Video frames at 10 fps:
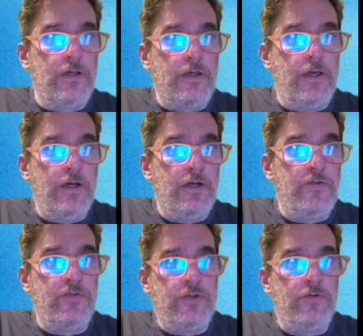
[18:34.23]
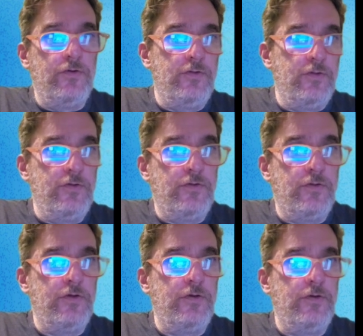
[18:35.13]
Okay, let's see, do, do, do,
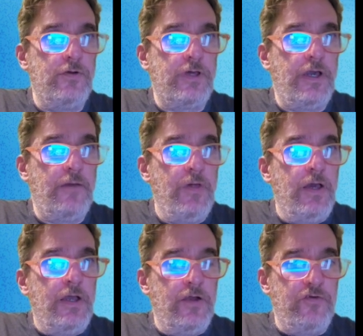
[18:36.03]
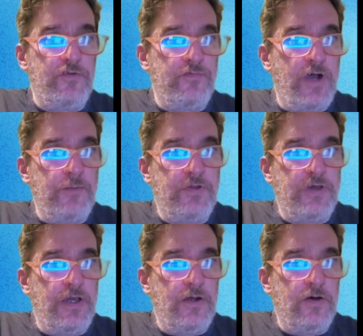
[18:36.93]
do, okay, here's the fried
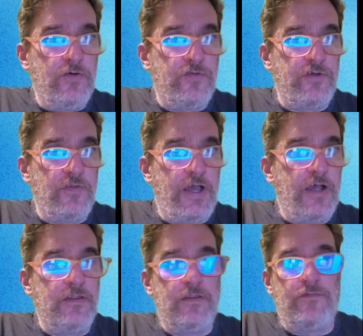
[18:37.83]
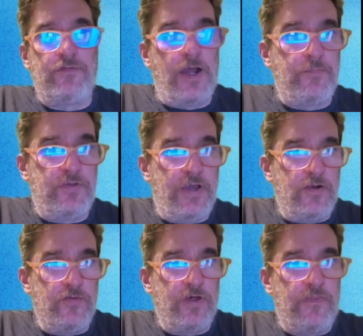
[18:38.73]
potatoes. So they had fried
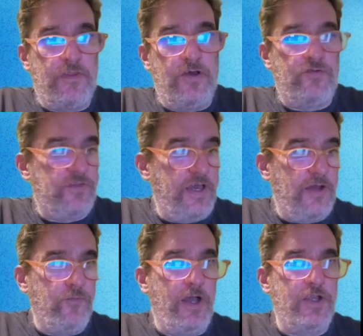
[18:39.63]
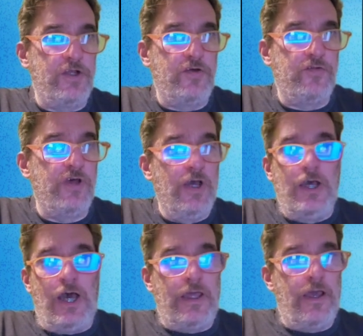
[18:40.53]
potatoes like this, they had wedges.
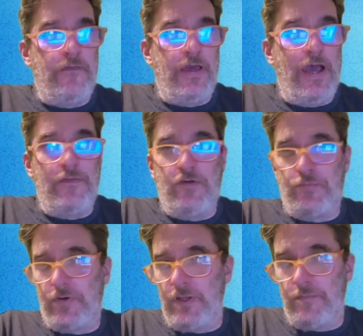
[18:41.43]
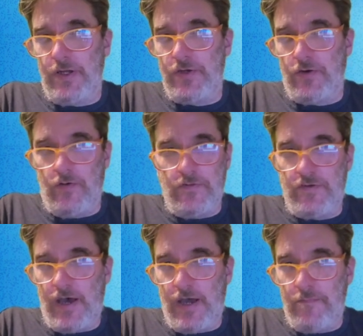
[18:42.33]
Again, they had this pretty much all the
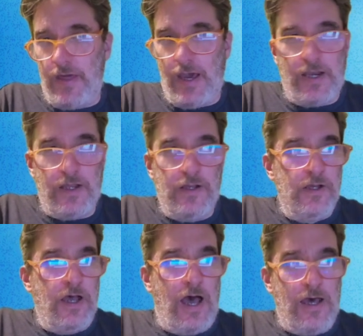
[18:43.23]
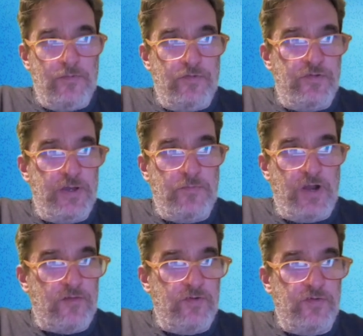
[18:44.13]
time. They had it, I would say,
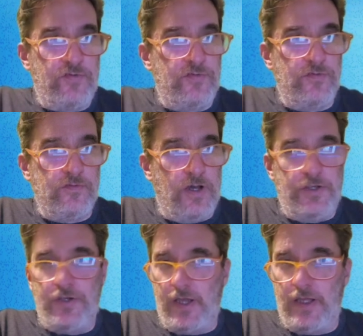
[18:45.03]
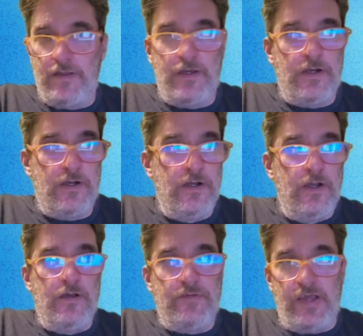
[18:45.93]
breakfast, lunch, and dinner.
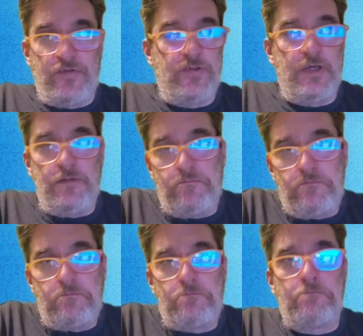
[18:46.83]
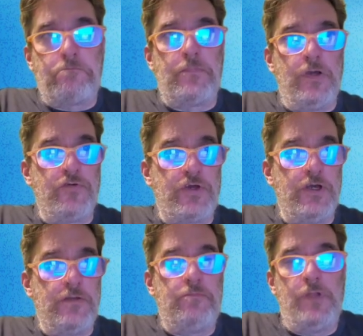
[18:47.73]
Tasty, it was
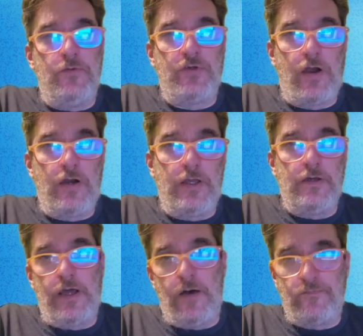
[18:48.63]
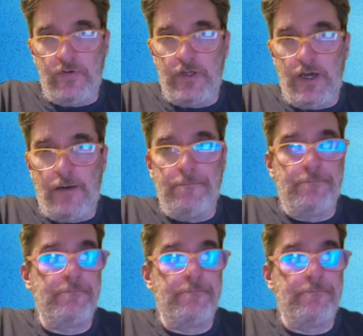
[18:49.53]
good, it was hearty, it helped fill you up.